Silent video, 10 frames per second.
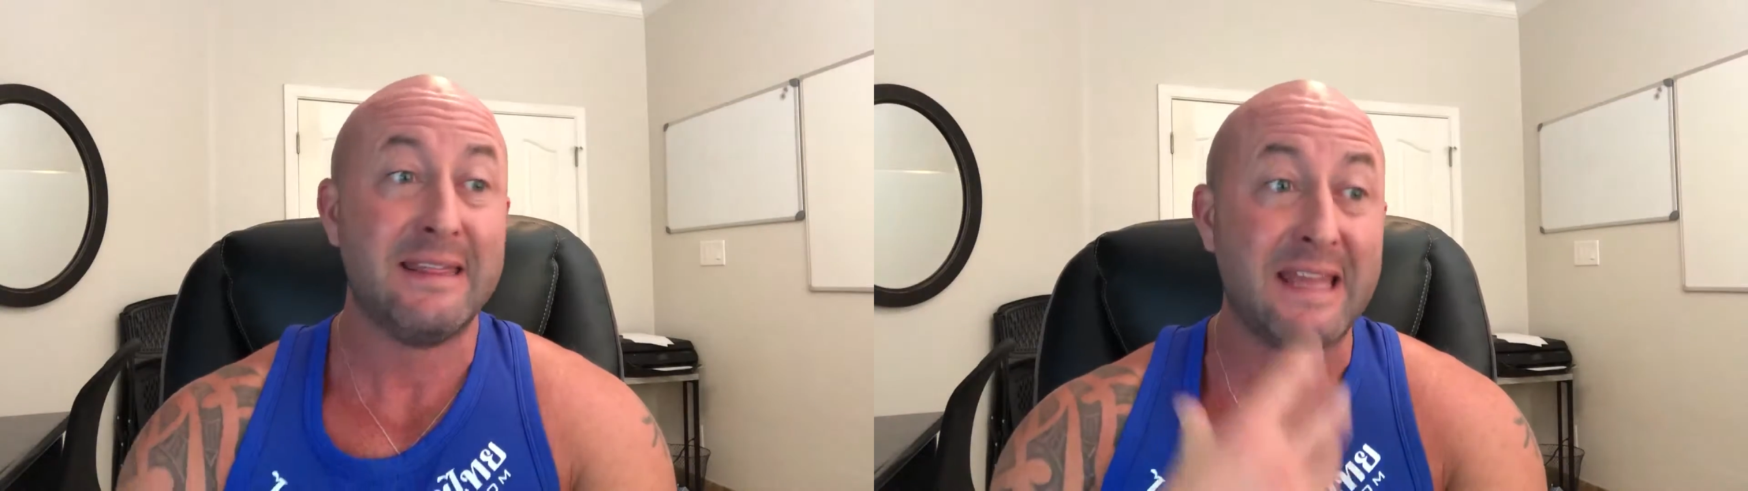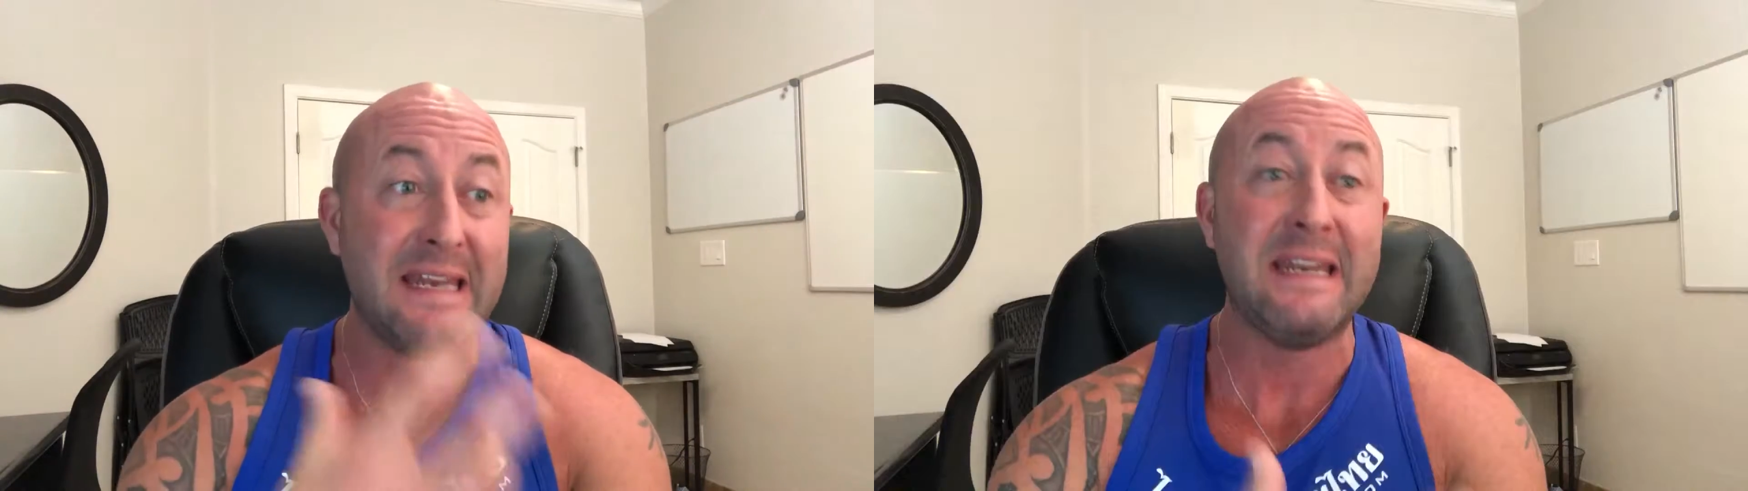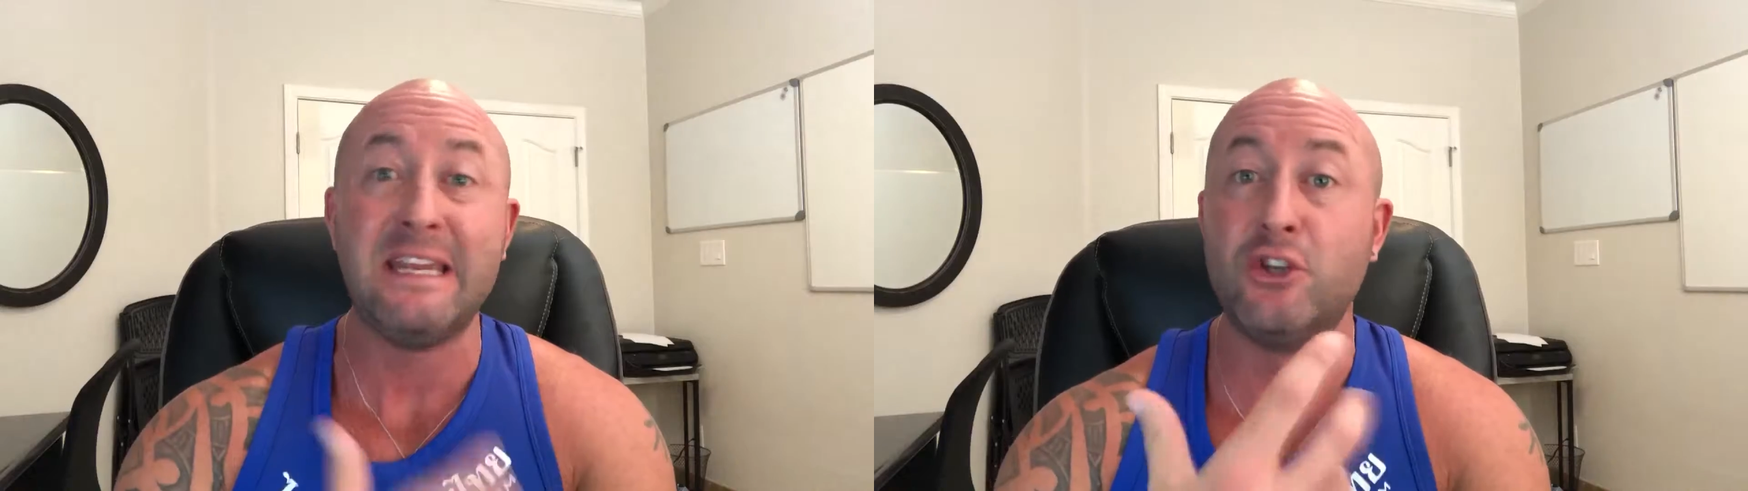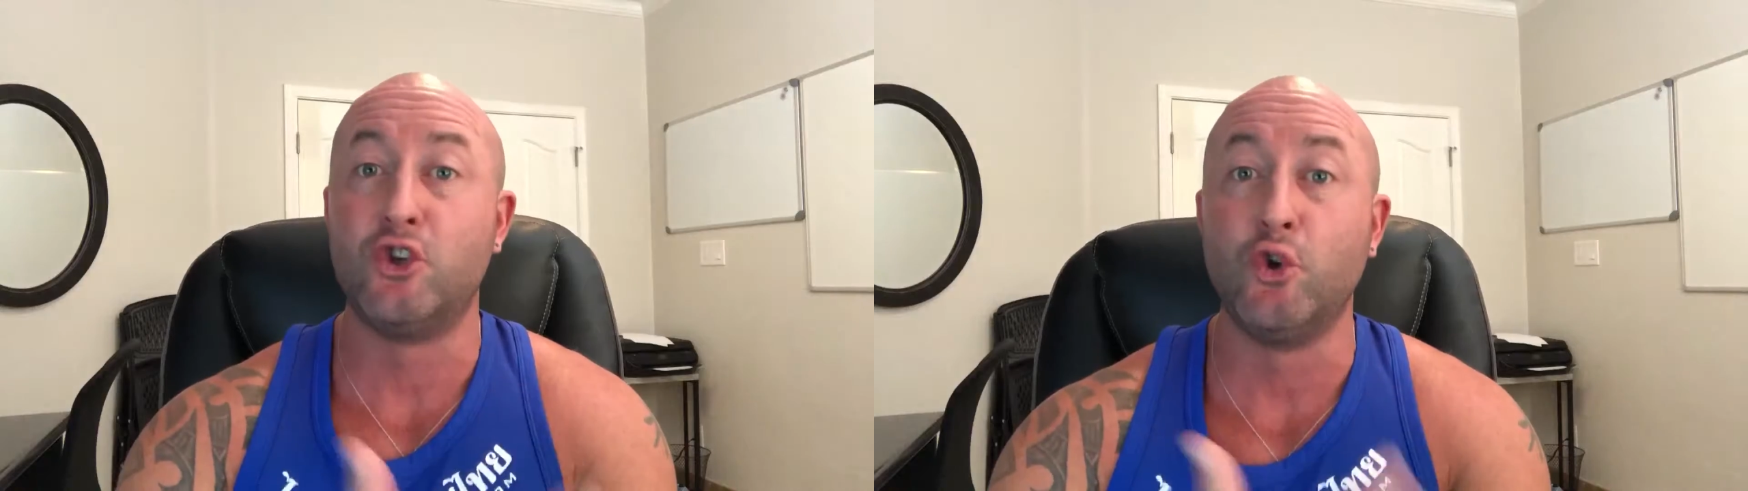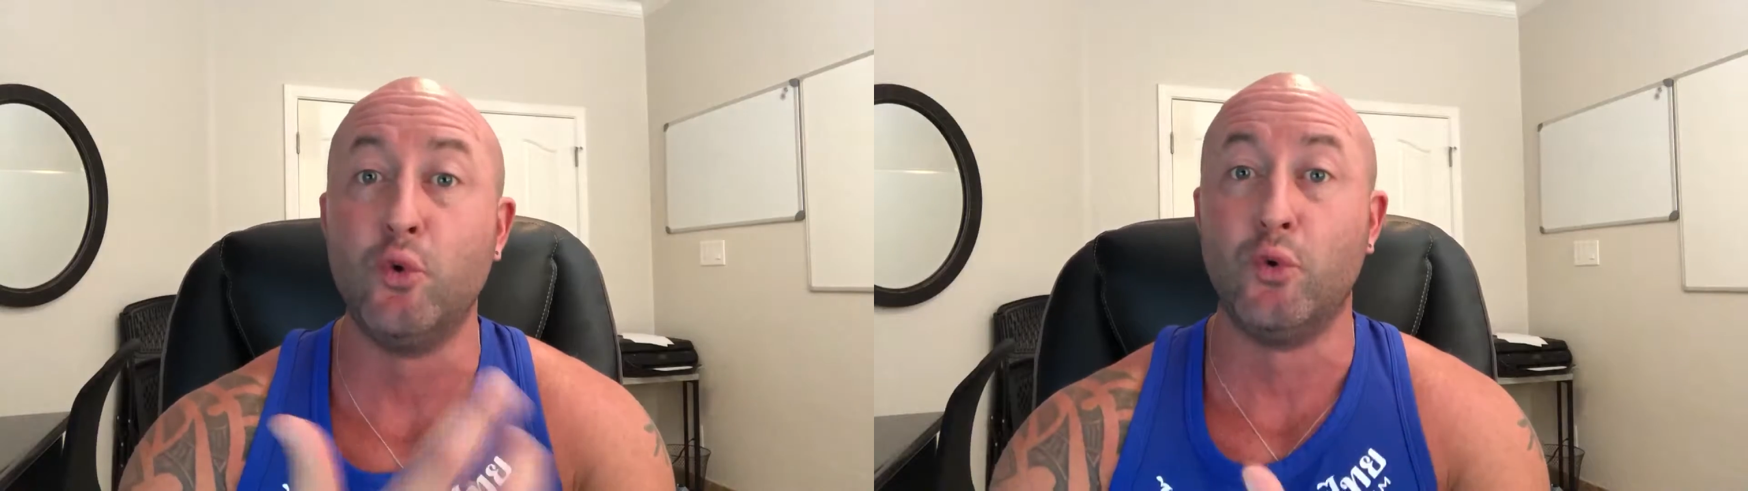they need
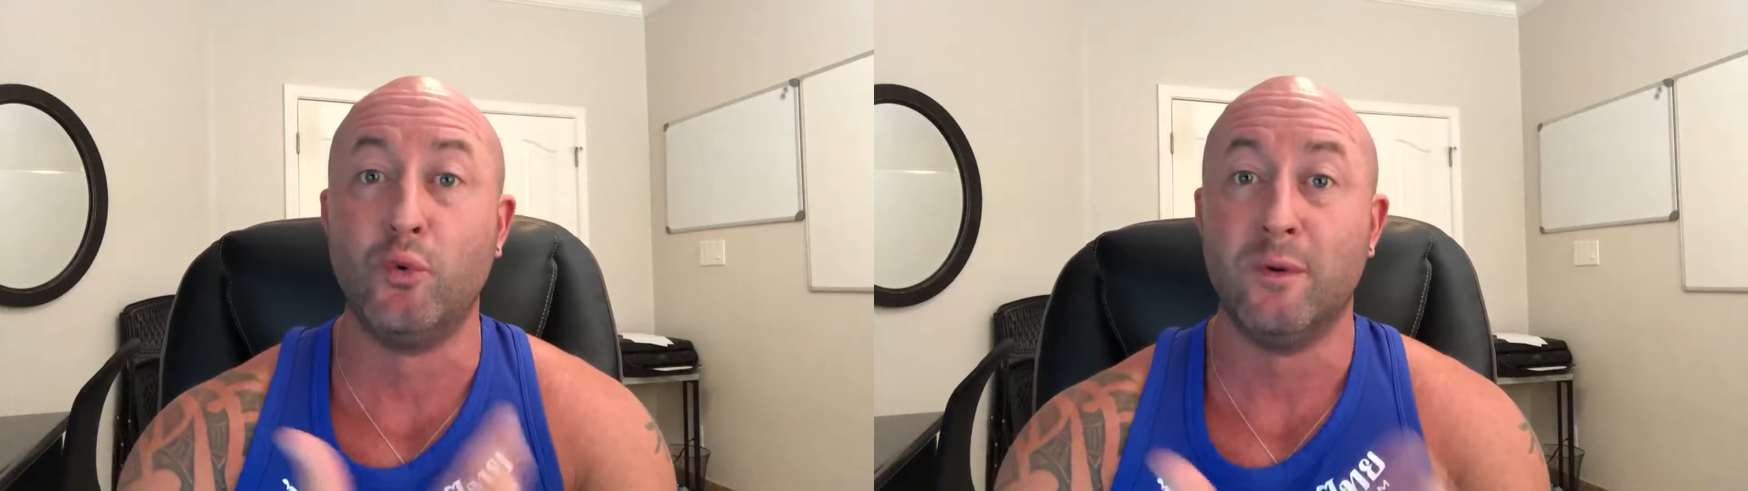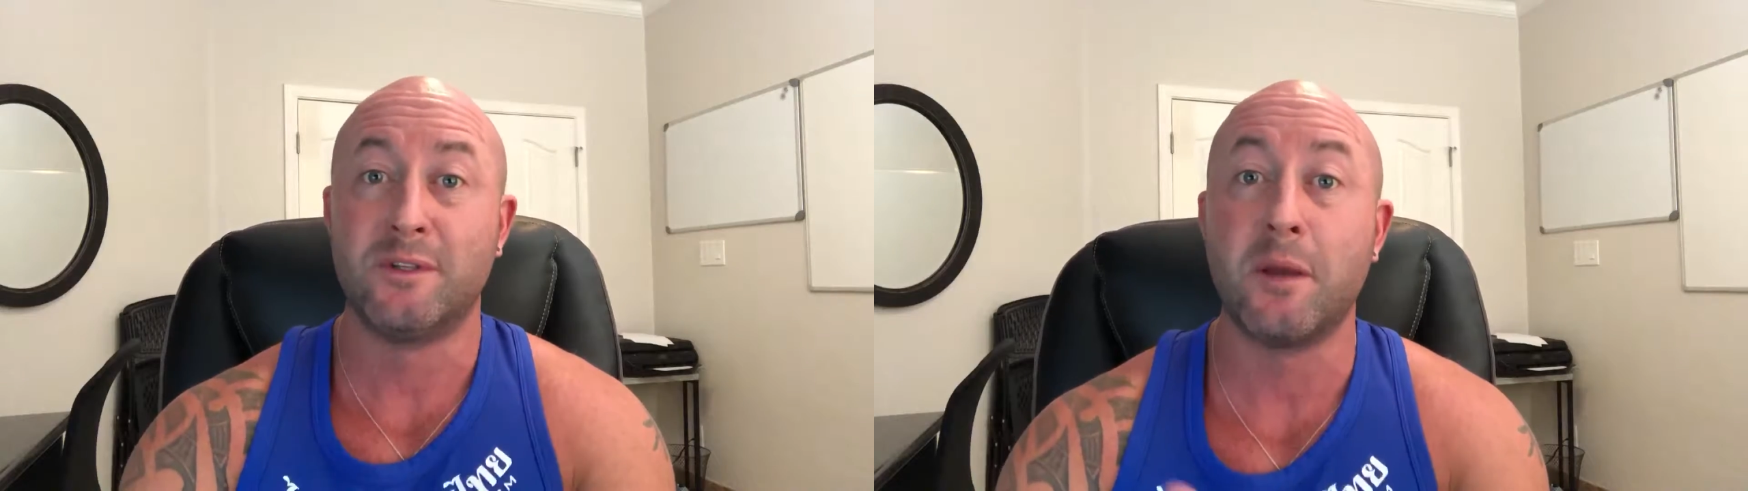you